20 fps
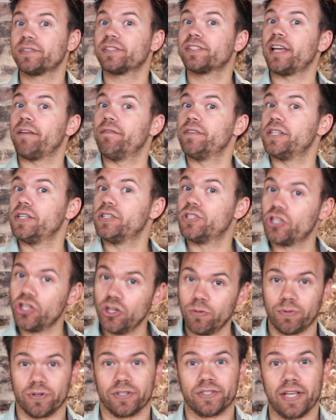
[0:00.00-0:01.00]

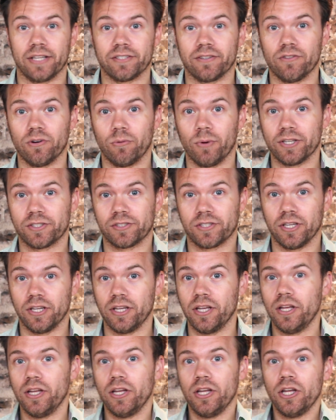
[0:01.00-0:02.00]
72% of the
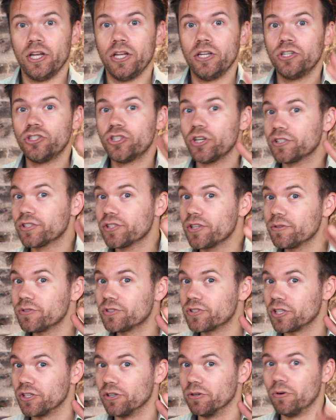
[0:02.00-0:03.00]
whiskey. Just
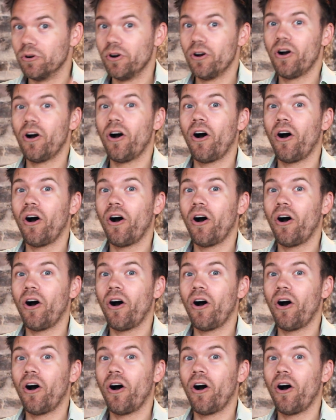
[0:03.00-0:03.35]
those 2.